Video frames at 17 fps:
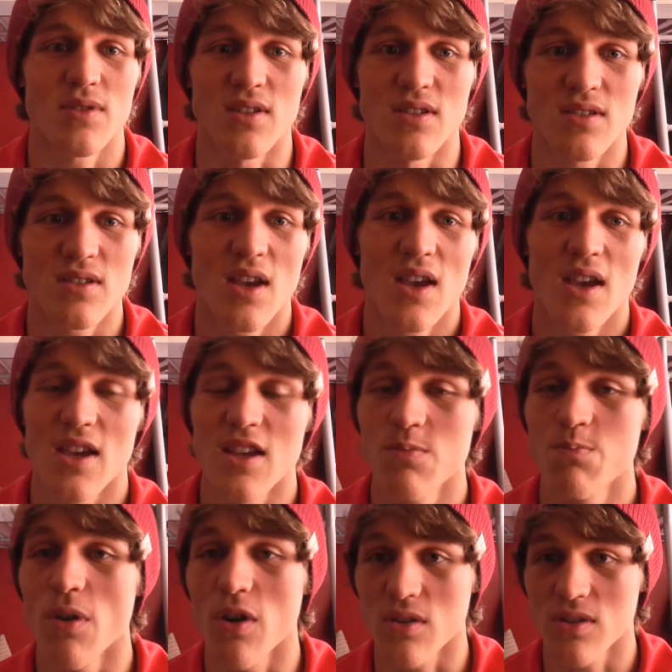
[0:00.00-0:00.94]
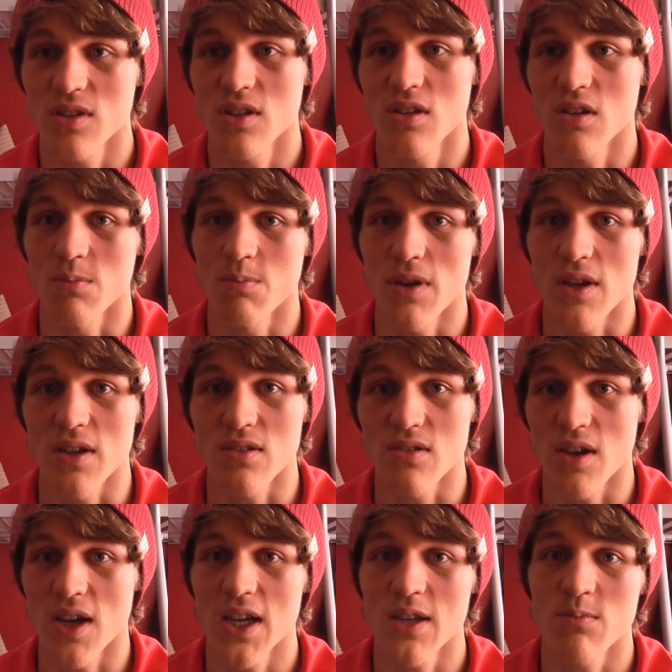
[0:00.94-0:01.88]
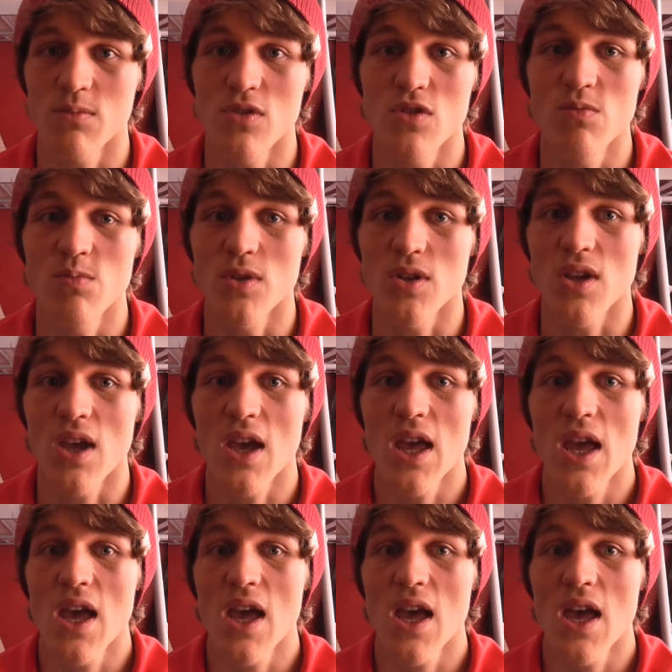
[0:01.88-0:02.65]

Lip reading: he's boxing a lot better, he's got head movement.